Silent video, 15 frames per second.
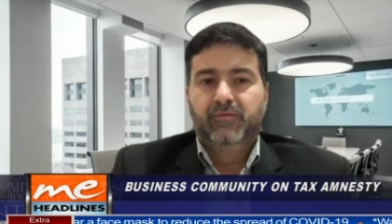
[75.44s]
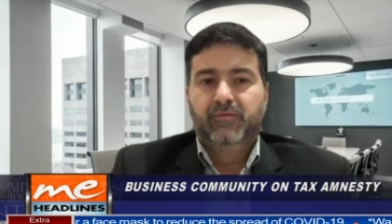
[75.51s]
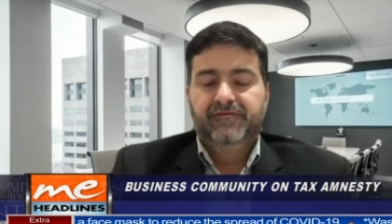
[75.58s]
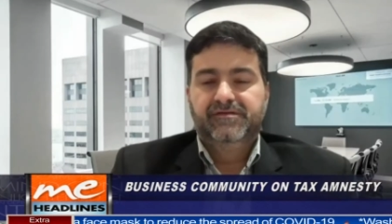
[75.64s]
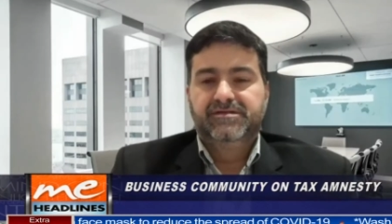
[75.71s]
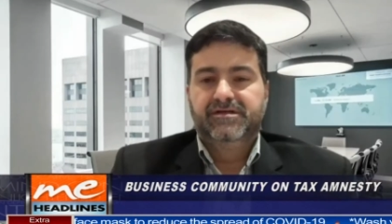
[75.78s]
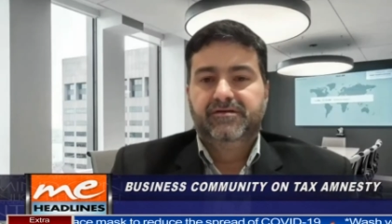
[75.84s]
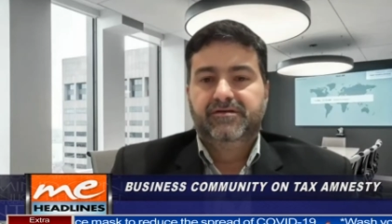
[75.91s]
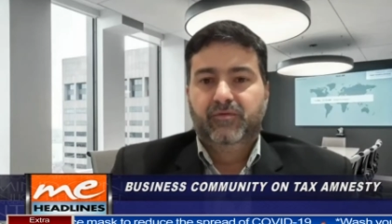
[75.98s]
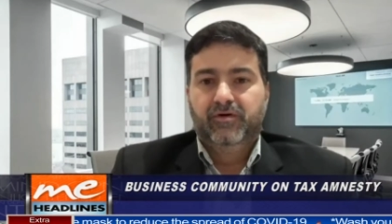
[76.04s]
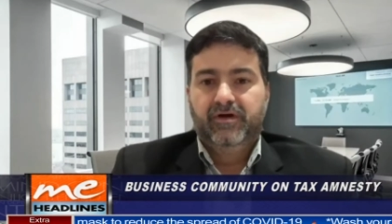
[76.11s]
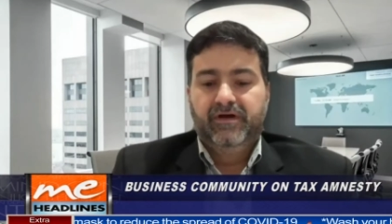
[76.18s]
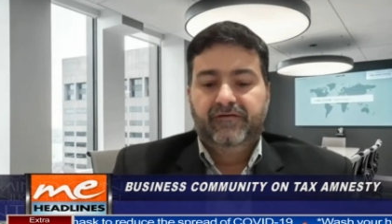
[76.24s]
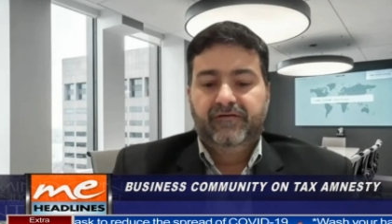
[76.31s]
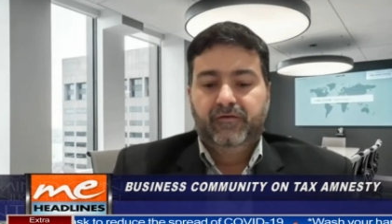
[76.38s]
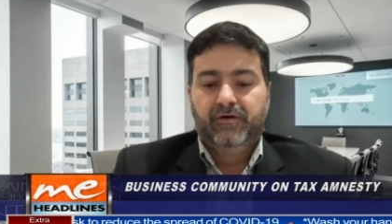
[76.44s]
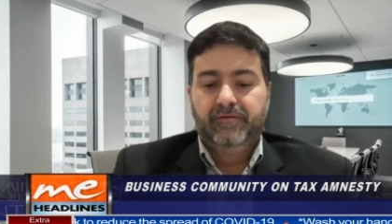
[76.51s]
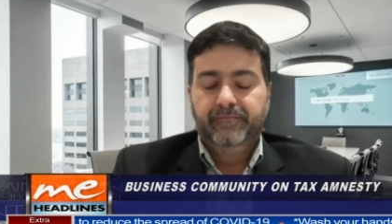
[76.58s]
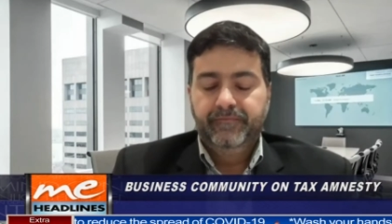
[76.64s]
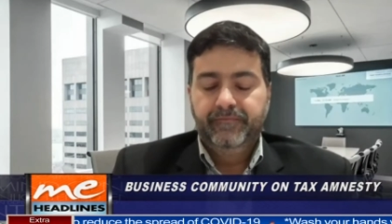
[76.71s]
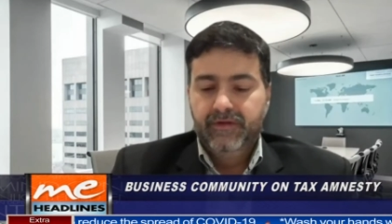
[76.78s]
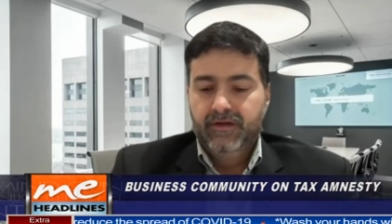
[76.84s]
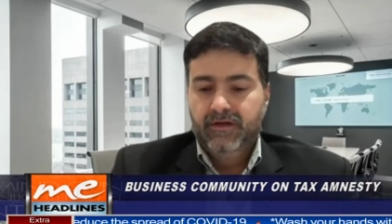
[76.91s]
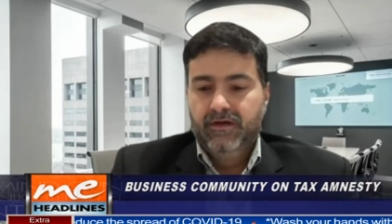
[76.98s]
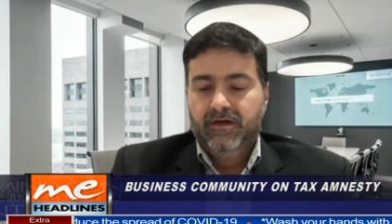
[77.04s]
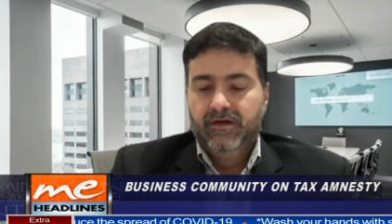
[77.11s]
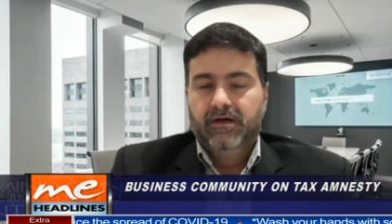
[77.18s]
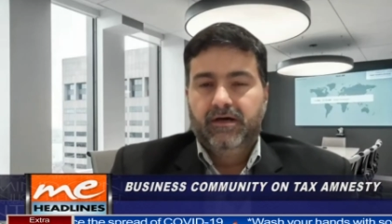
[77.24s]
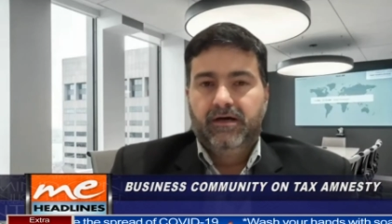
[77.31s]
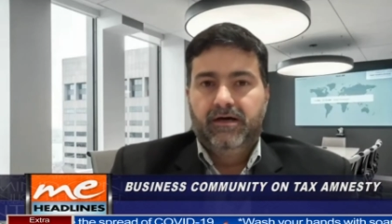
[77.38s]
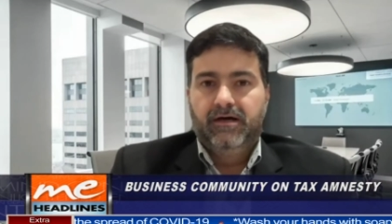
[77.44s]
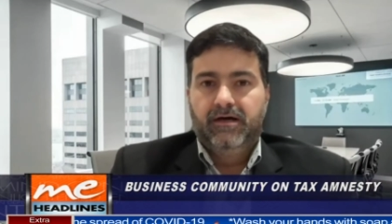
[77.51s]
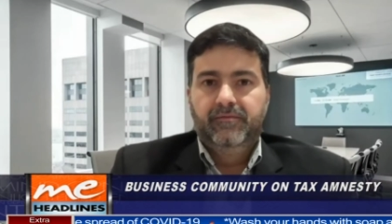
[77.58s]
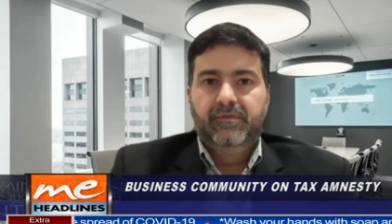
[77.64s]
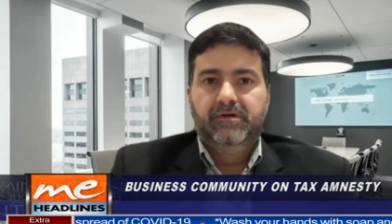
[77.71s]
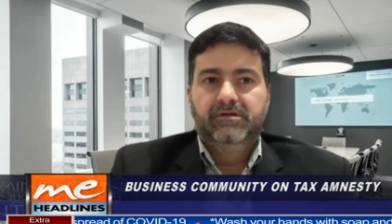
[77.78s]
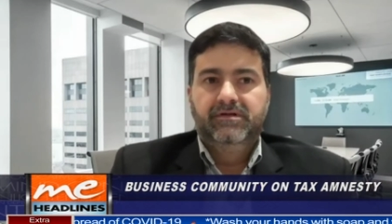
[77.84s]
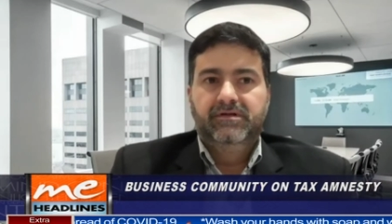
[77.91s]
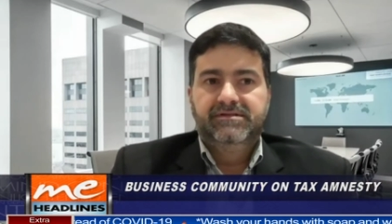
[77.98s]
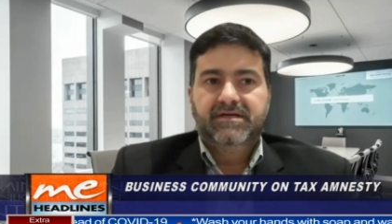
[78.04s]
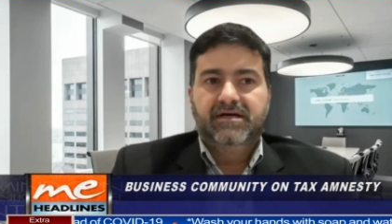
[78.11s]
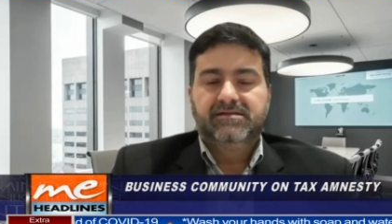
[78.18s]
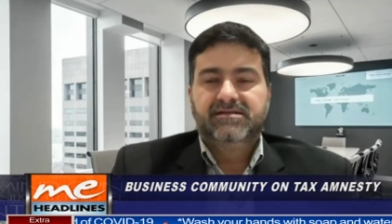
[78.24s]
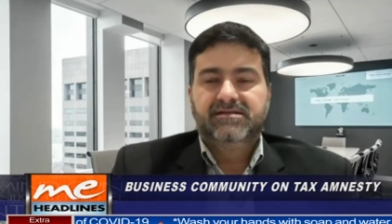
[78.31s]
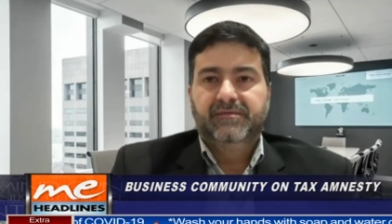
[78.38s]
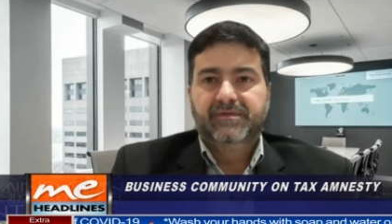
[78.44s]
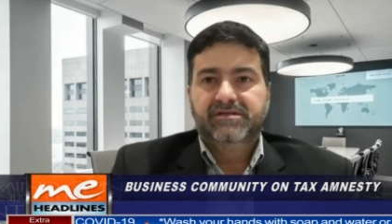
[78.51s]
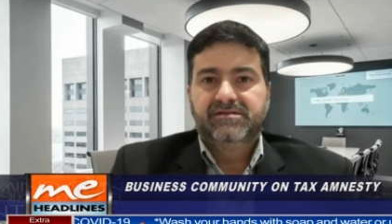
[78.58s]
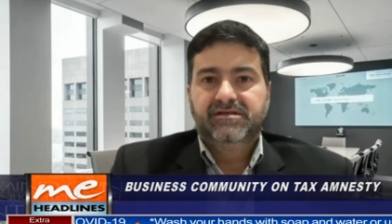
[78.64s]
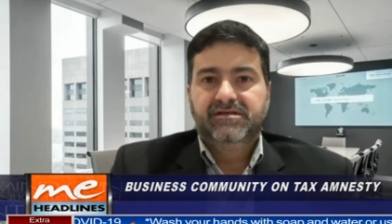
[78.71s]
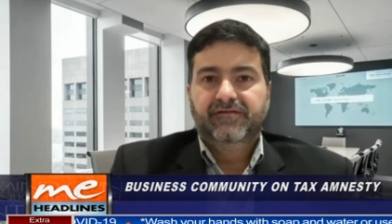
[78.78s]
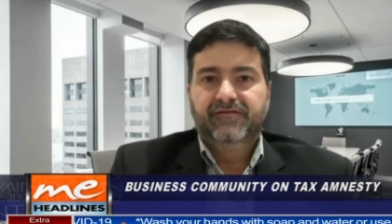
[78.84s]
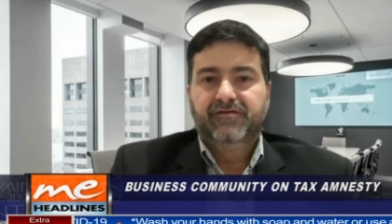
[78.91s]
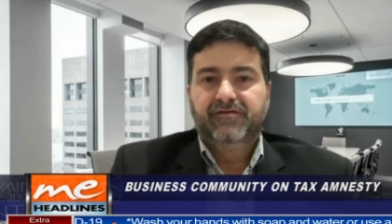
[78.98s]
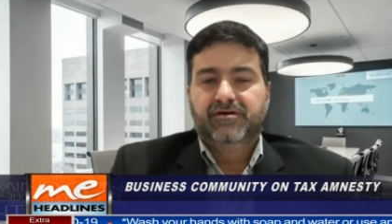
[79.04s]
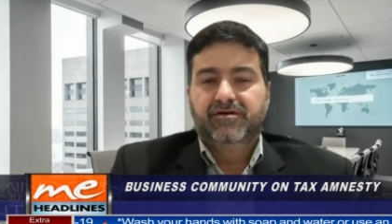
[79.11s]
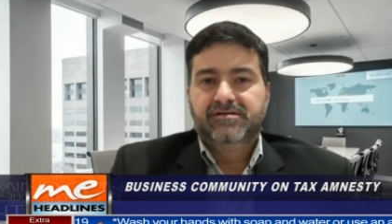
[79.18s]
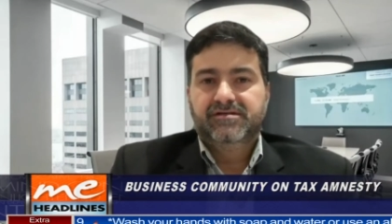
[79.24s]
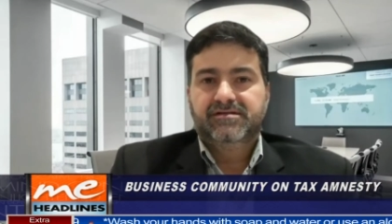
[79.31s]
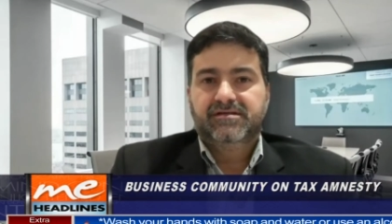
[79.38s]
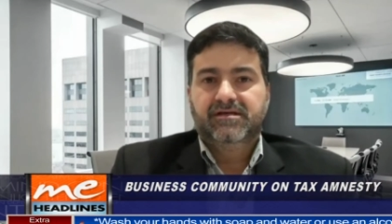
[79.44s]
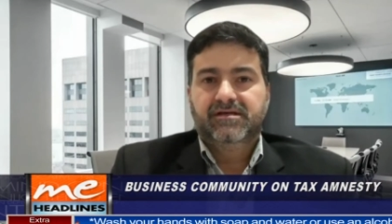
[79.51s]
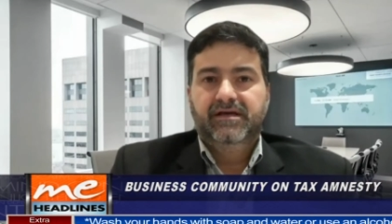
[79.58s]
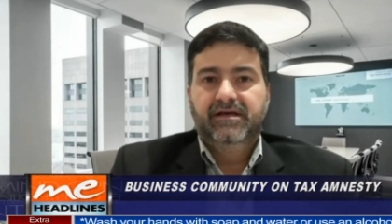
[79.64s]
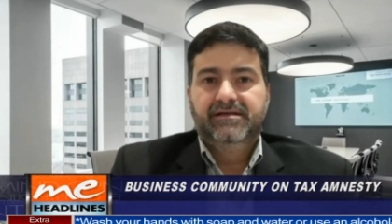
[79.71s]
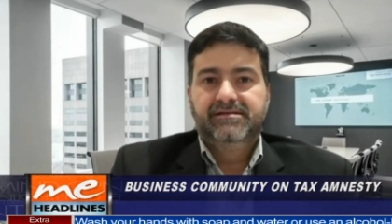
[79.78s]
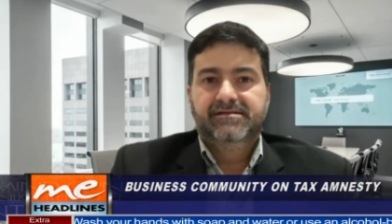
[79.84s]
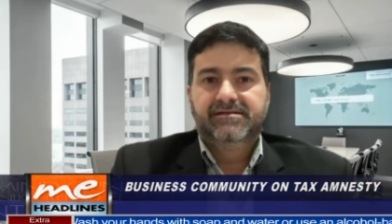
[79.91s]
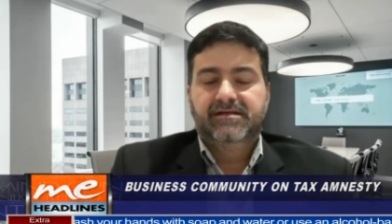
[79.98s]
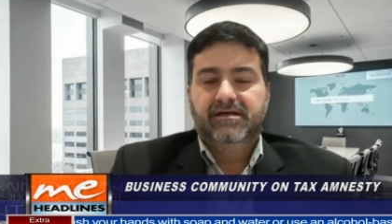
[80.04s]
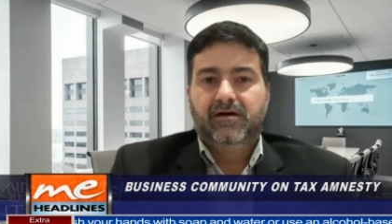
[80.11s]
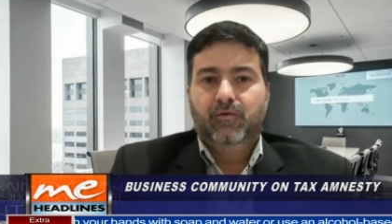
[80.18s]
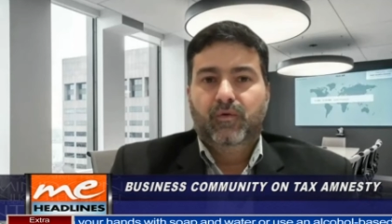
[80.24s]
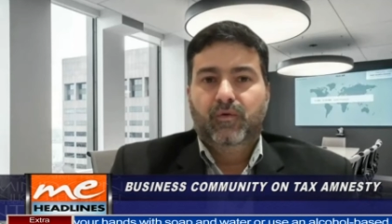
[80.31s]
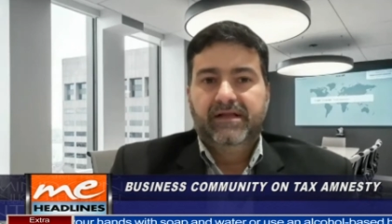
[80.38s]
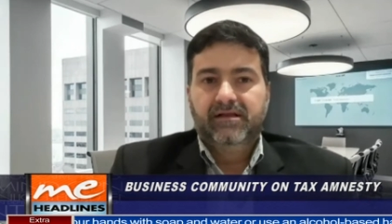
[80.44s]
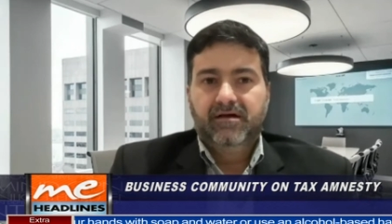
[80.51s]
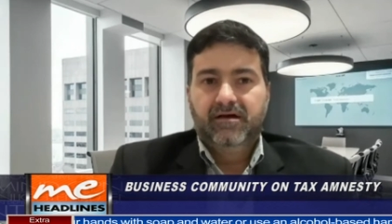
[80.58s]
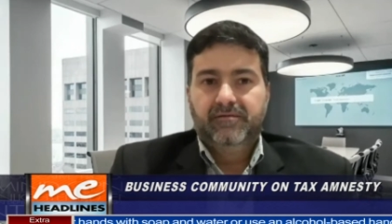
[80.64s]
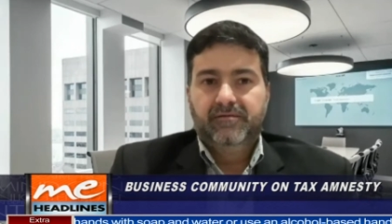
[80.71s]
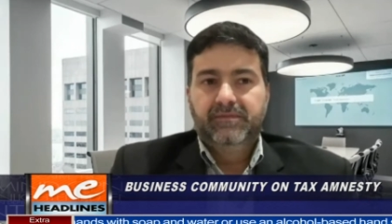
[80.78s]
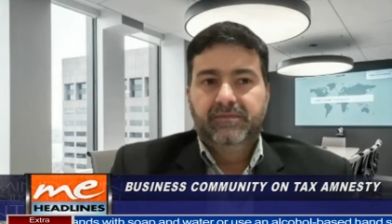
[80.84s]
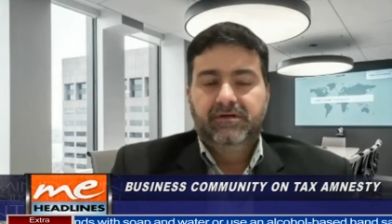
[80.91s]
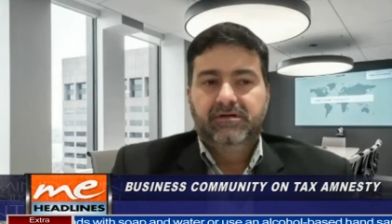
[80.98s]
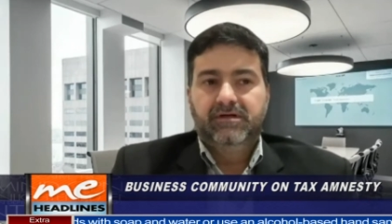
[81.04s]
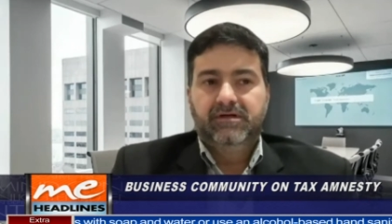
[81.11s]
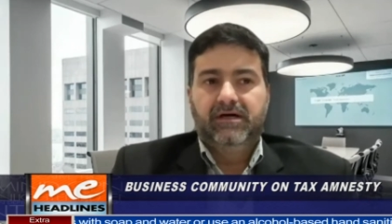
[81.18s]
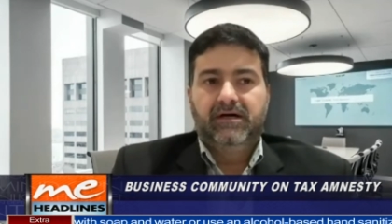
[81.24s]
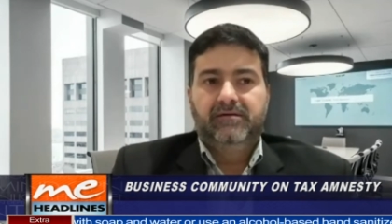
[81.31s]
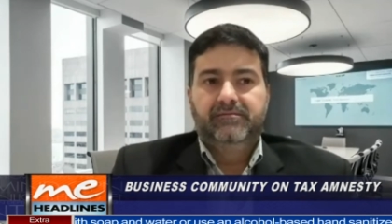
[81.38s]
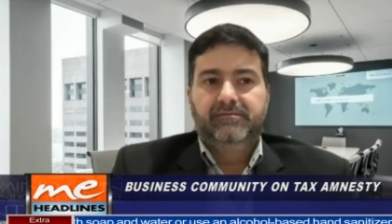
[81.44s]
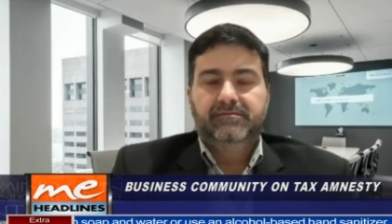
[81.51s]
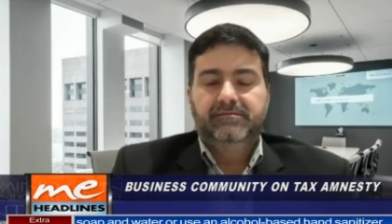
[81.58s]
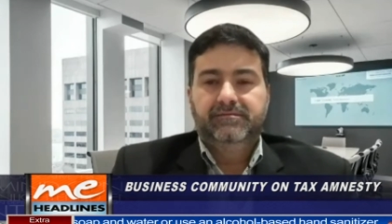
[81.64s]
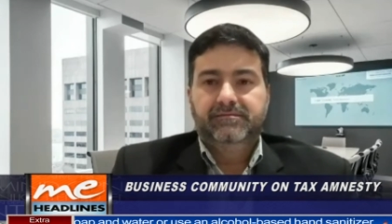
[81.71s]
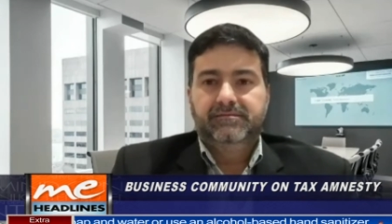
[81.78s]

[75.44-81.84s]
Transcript: Fazeer. Good morning, everyone. Um, the tax amnesty, of course, is a welcome um,